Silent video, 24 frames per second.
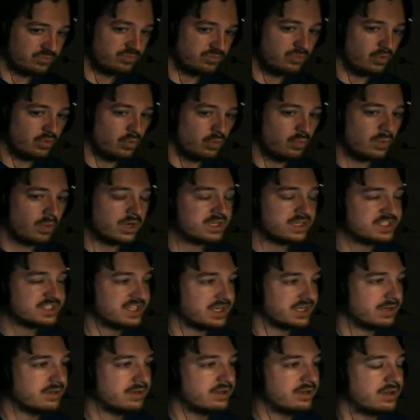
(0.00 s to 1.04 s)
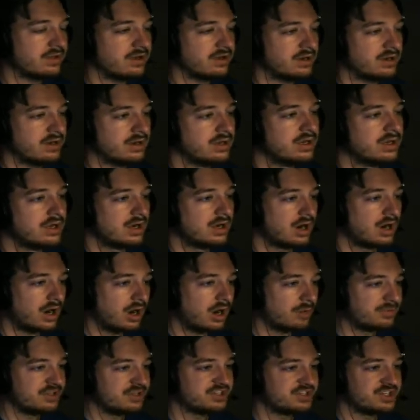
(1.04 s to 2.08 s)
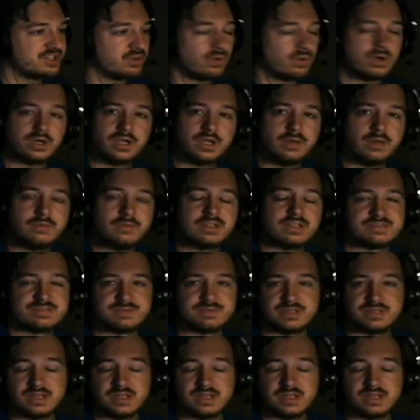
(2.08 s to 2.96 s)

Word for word: Want to check out another RPG horror game that has been